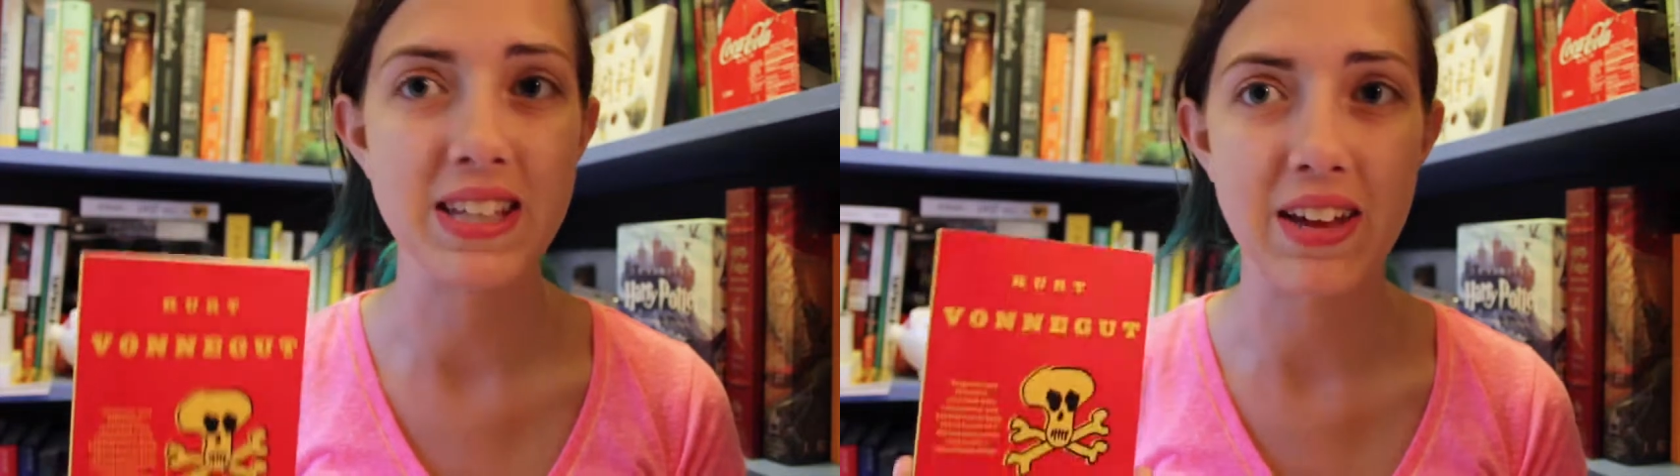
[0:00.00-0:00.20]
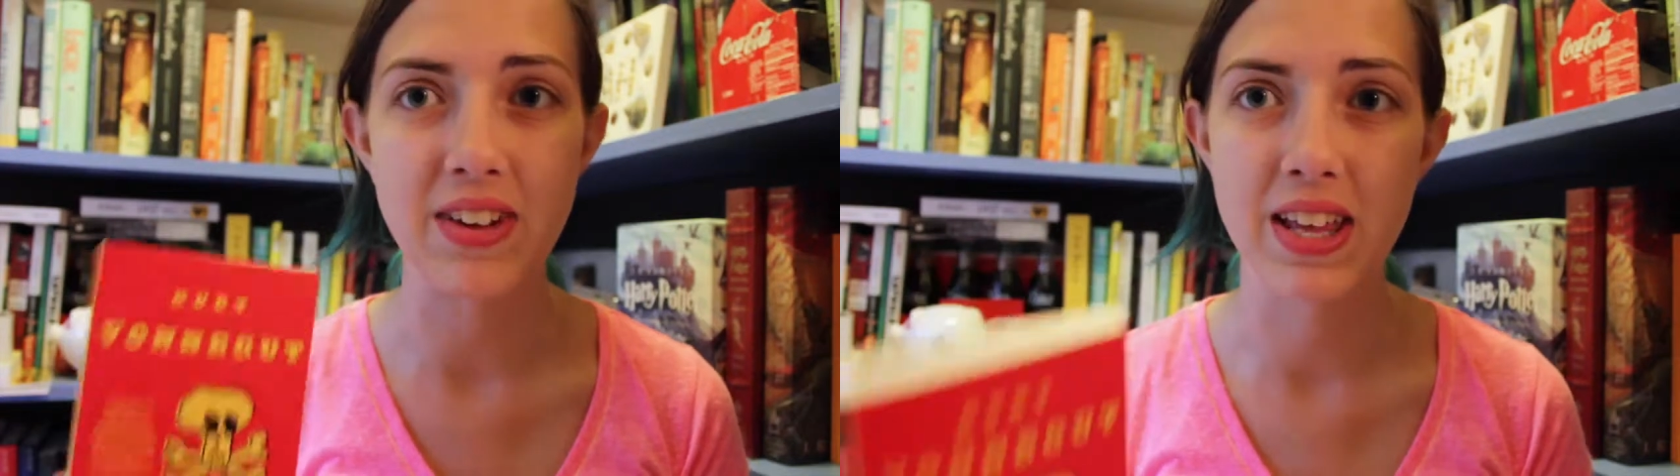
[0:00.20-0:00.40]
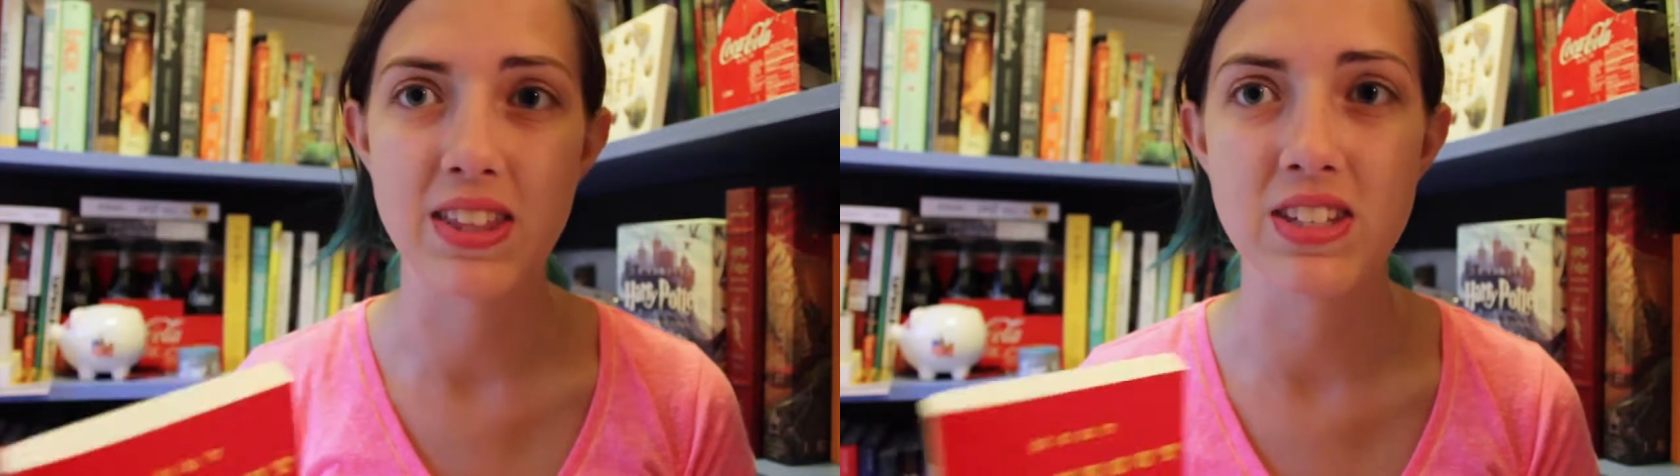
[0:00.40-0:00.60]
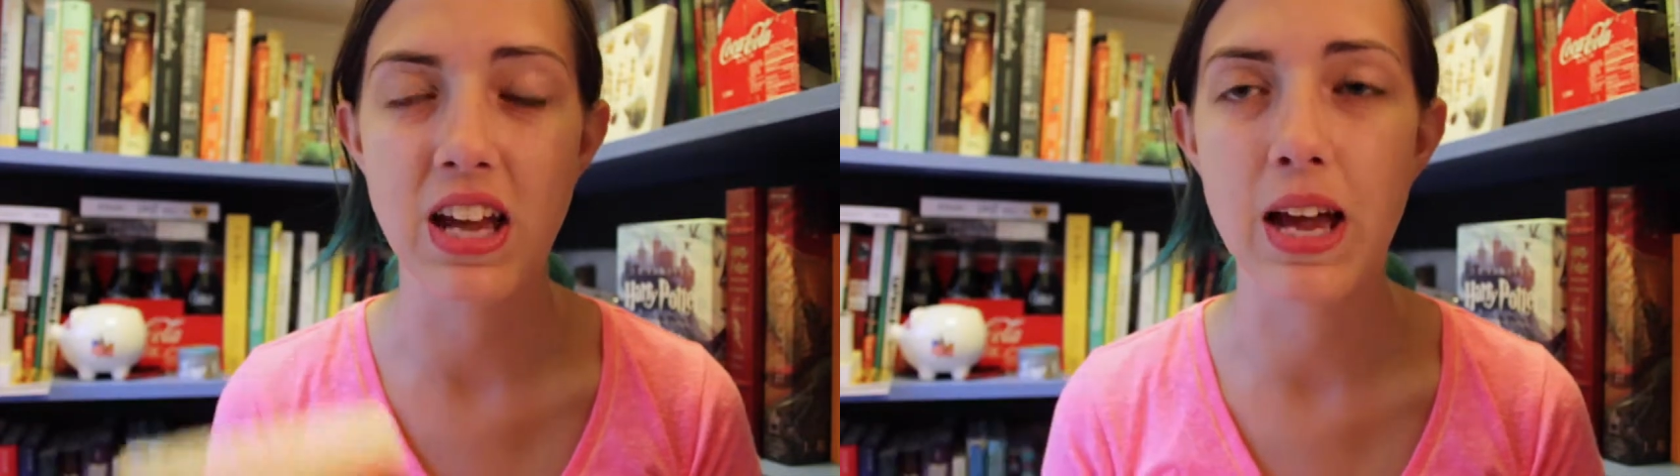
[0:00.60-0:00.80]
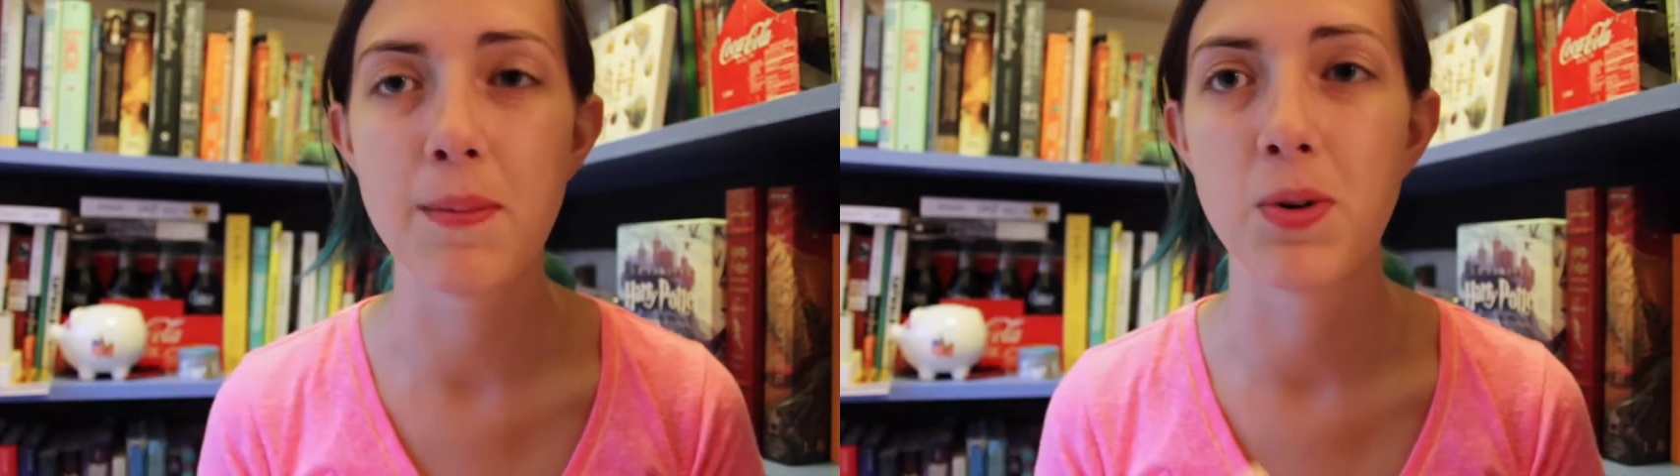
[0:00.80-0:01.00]
I haven't had the
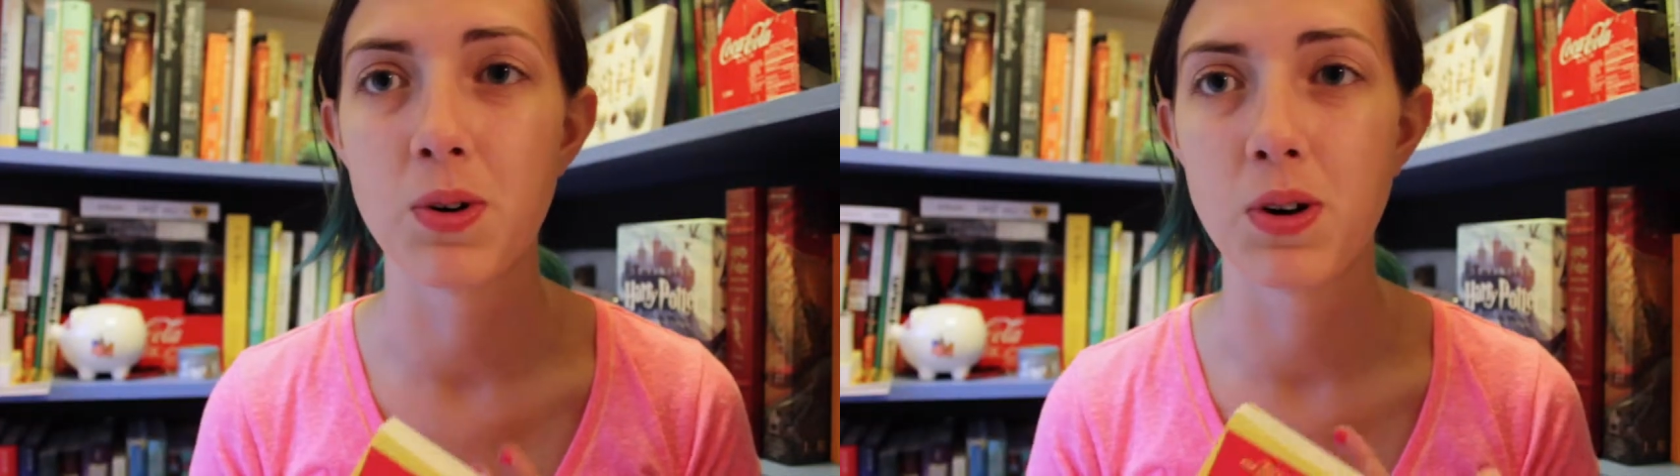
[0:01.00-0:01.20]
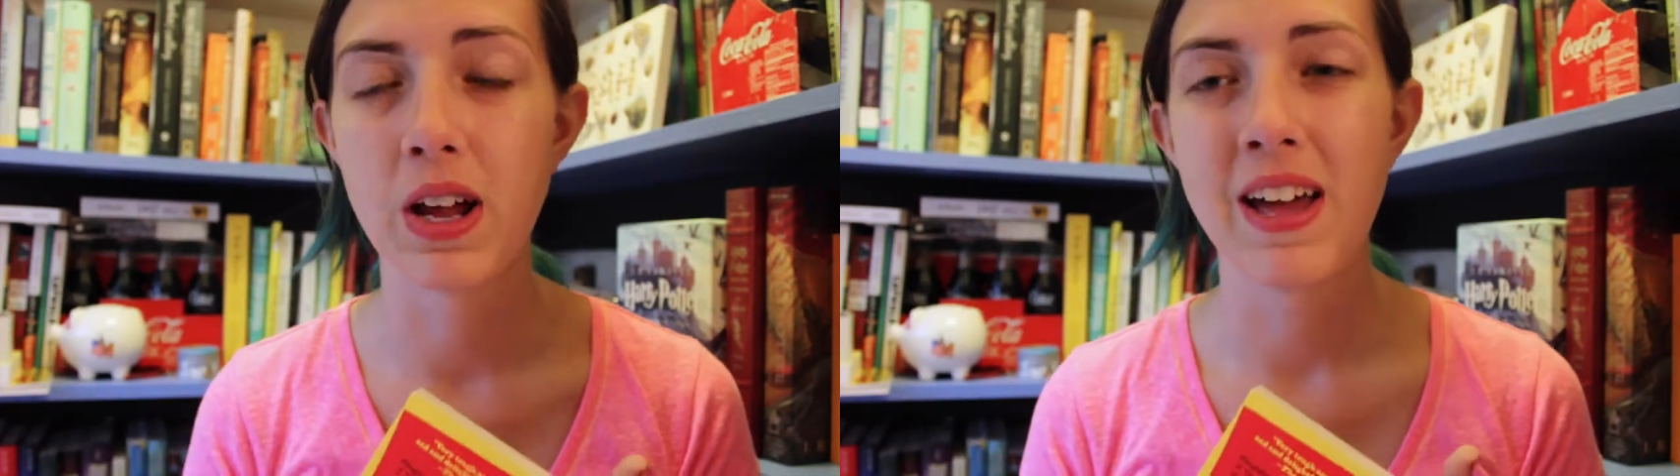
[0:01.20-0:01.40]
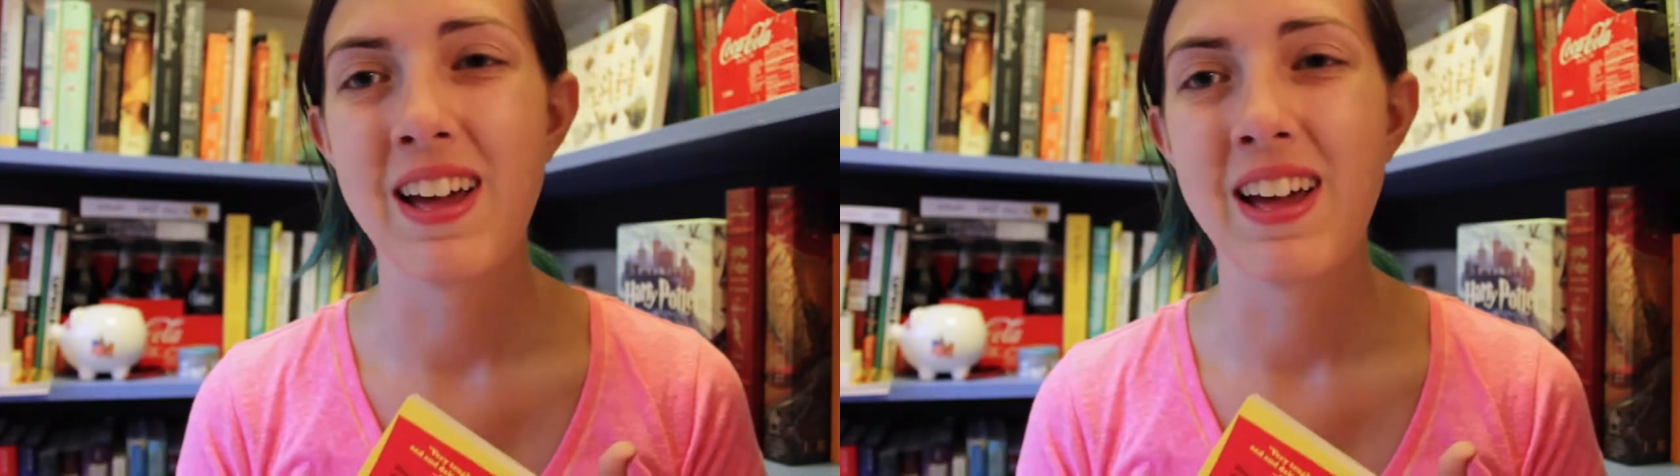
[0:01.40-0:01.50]
time or